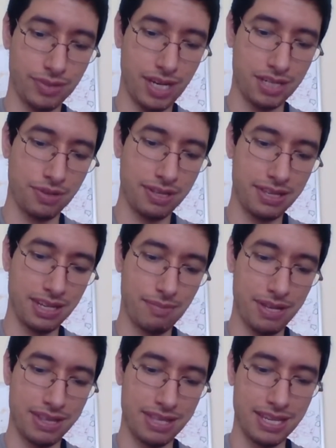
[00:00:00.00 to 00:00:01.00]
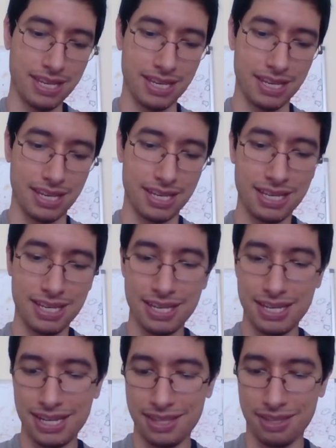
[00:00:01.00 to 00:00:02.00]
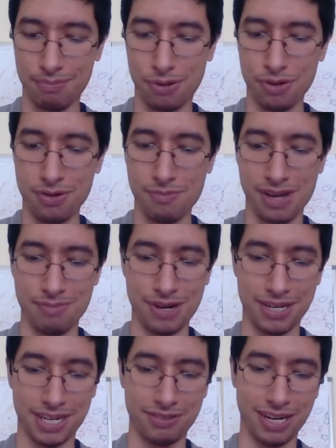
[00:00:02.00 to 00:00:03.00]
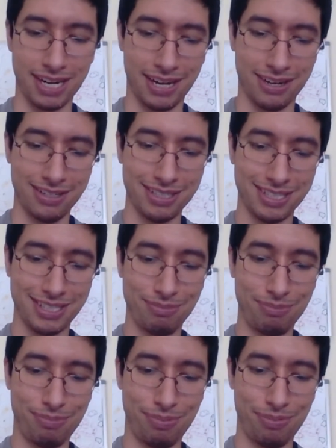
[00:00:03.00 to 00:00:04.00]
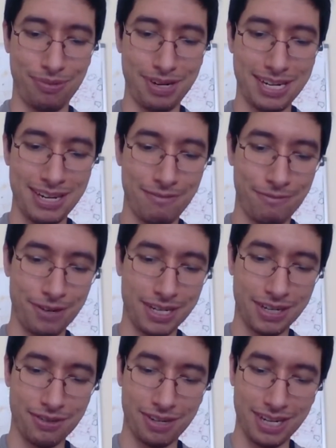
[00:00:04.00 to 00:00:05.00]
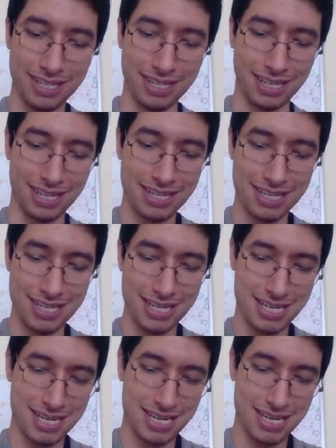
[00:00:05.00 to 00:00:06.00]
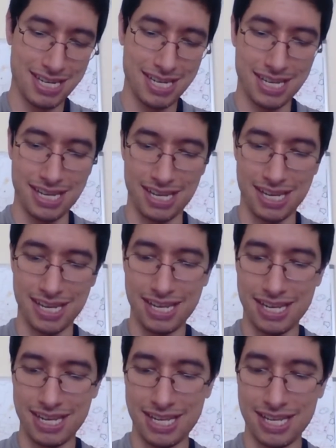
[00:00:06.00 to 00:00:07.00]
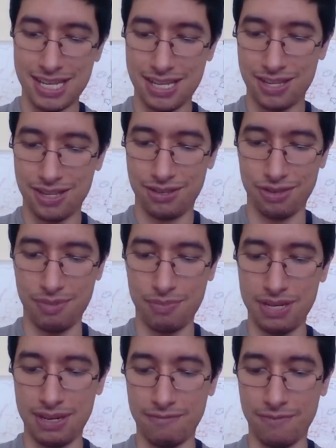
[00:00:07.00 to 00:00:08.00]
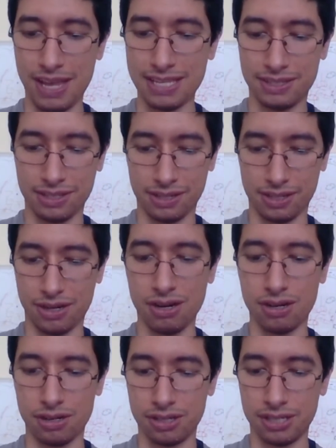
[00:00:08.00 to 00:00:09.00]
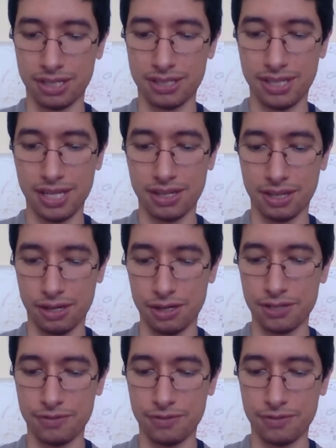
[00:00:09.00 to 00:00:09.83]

Guys, what do you think about the, uh, the Pokemon market right now? It's pretty freaking crazy. I so I've been investing in cards and selling cards